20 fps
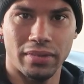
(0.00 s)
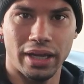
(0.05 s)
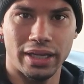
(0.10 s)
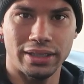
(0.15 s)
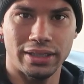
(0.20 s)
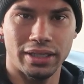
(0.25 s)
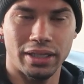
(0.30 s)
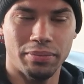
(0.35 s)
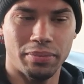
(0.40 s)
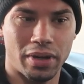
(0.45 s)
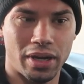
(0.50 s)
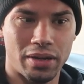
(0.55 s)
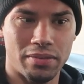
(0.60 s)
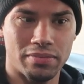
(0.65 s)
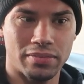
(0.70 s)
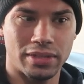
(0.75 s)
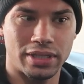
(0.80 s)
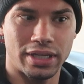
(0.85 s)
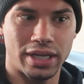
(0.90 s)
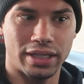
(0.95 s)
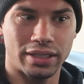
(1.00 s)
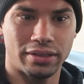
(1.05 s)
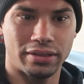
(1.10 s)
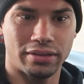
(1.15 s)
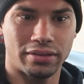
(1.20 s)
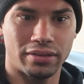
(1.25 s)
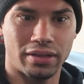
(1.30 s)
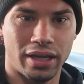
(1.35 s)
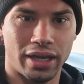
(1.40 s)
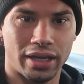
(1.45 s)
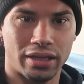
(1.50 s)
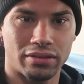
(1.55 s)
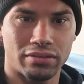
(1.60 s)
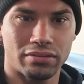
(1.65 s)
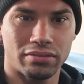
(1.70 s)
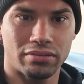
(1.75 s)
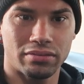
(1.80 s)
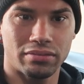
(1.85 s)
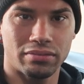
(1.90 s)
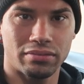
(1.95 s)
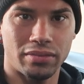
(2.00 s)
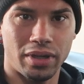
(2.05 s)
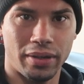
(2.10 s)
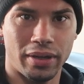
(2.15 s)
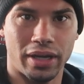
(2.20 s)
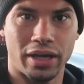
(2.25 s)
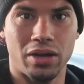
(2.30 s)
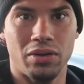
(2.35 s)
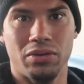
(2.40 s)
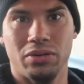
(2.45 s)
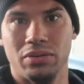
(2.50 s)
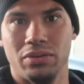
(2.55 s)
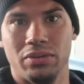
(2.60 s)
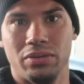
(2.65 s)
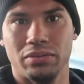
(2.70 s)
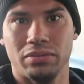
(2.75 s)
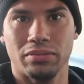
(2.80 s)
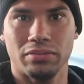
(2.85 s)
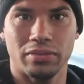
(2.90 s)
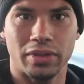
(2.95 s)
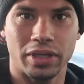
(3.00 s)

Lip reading: AC pump, and that's like, you know, like, oh,